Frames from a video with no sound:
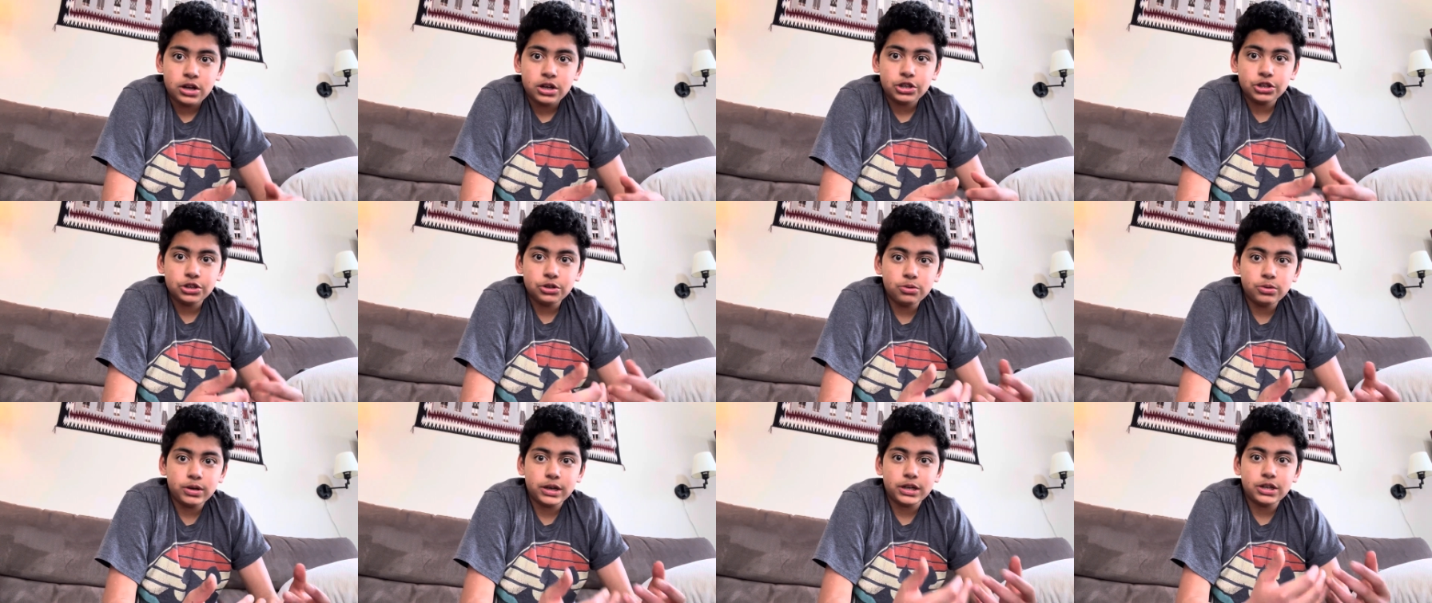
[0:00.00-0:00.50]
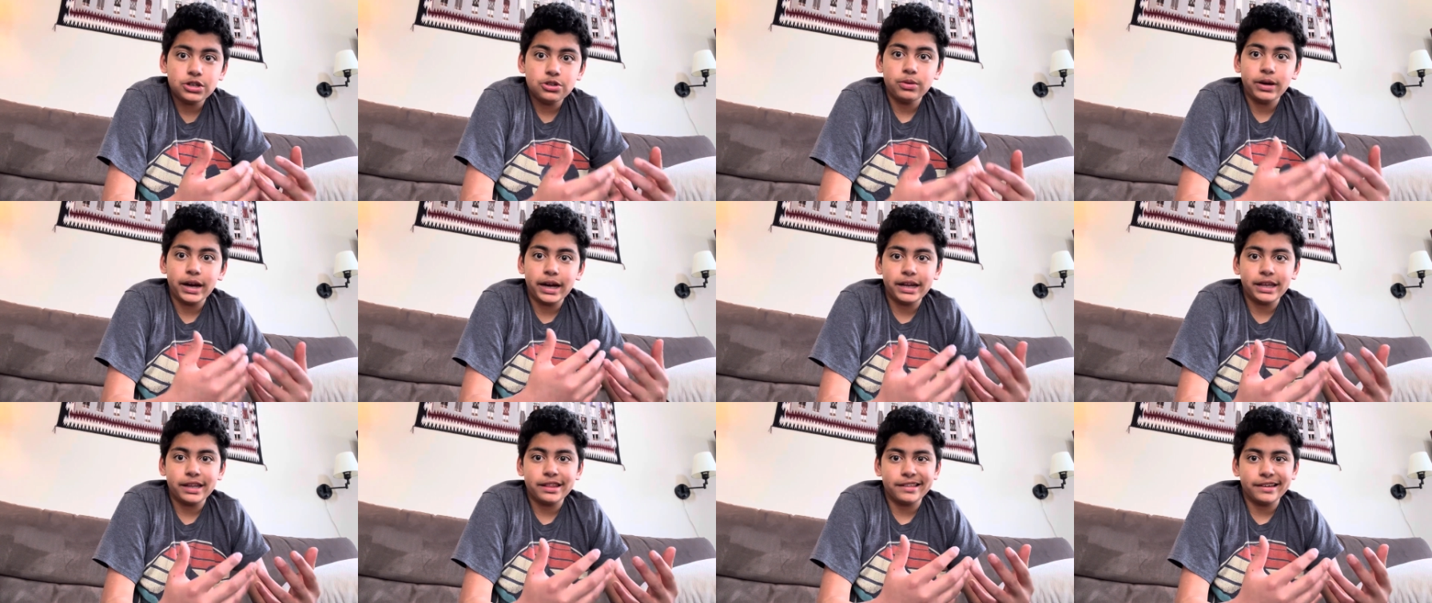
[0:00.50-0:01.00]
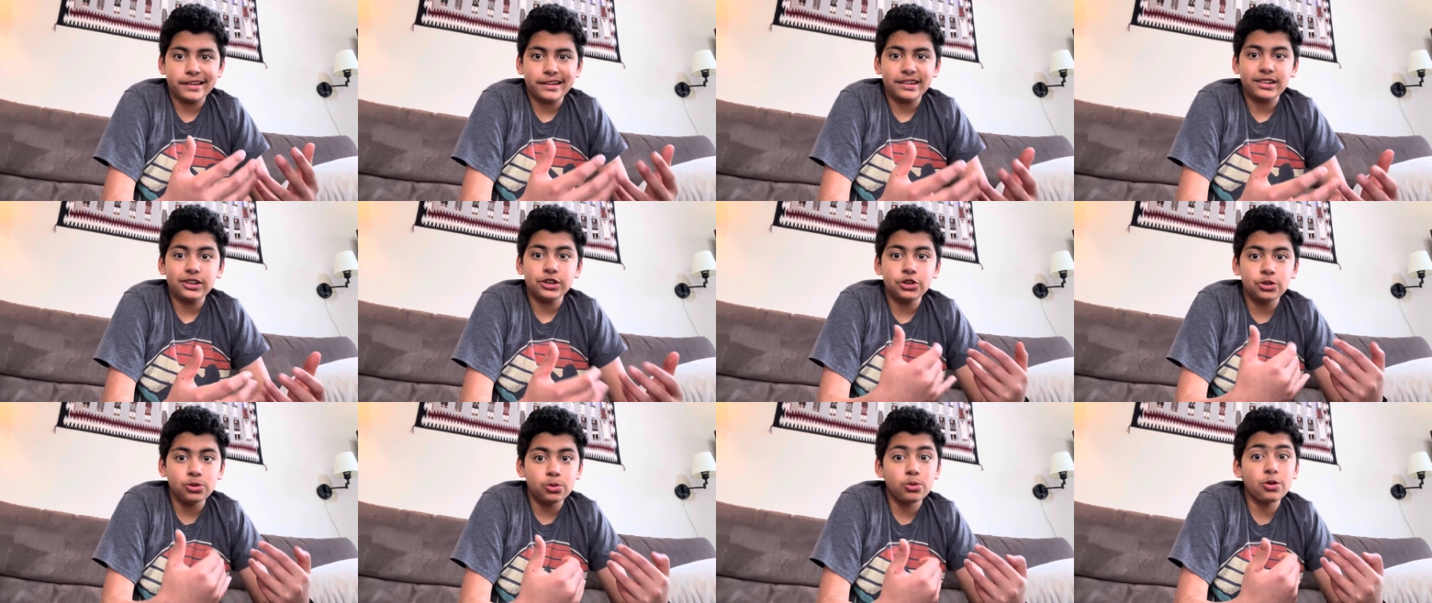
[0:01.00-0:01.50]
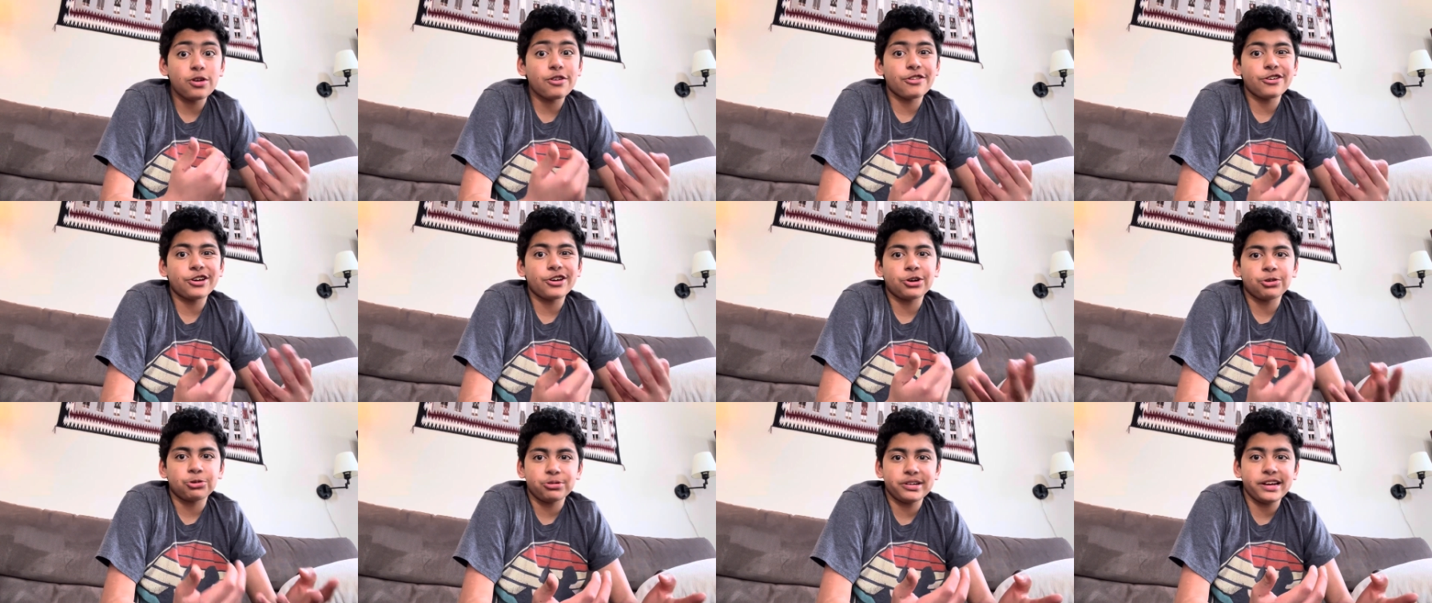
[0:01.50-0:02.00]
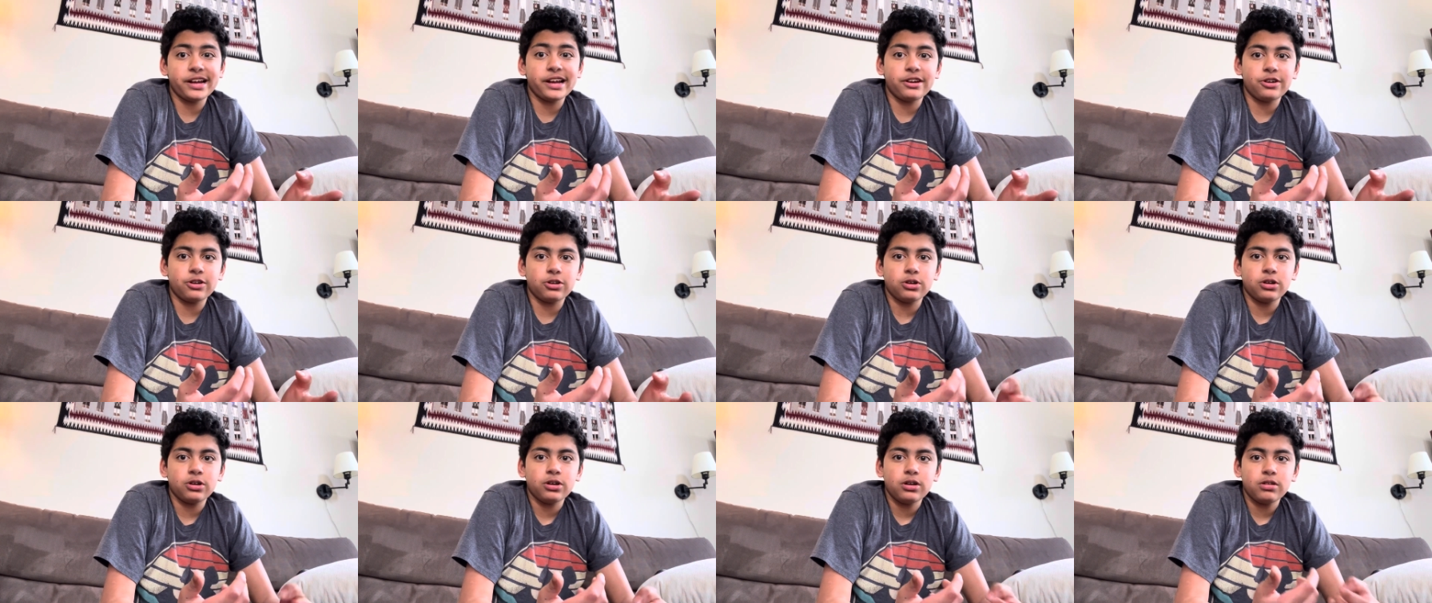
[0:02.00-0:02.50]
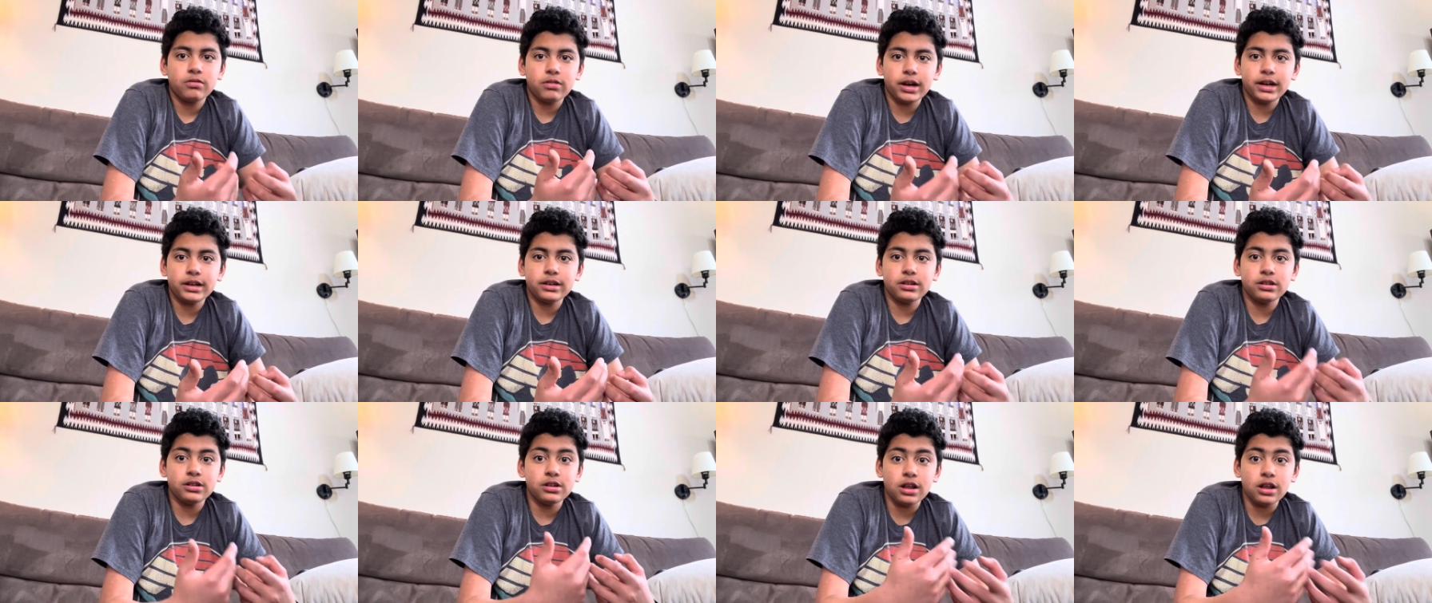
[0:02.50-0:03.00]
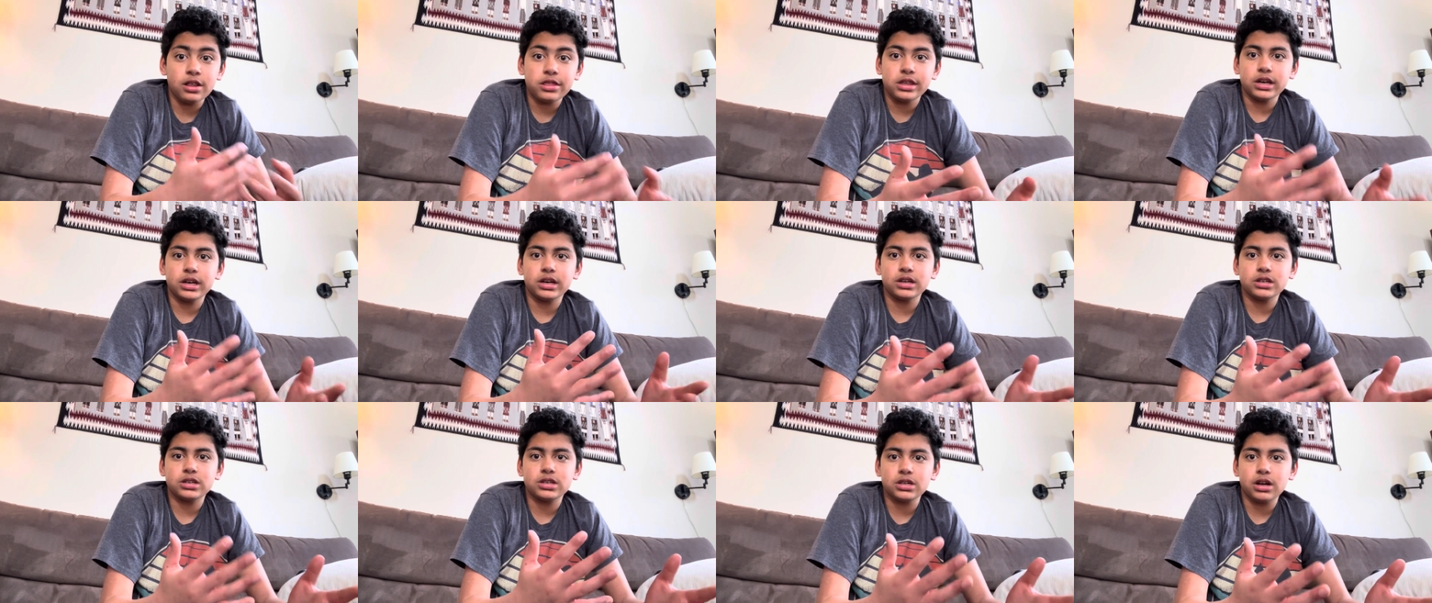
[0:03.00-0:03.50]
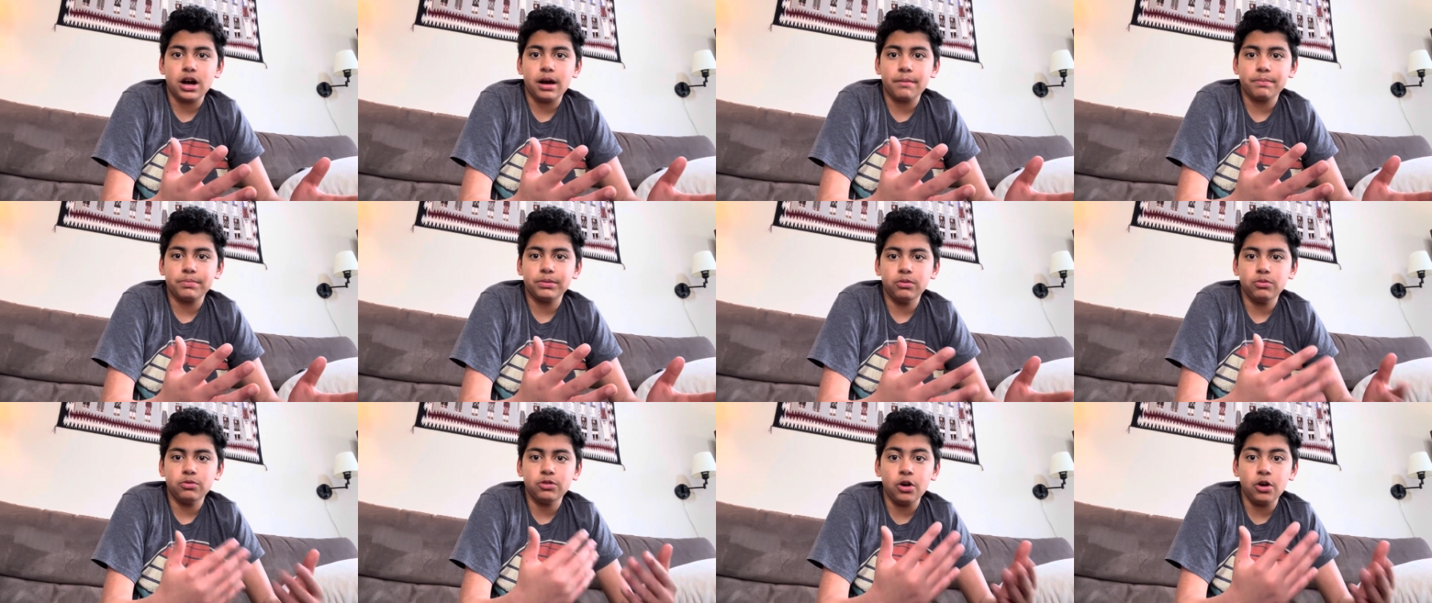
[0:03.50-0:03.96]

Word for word: you can do anything. You are the creator, right? Nothing can stop you.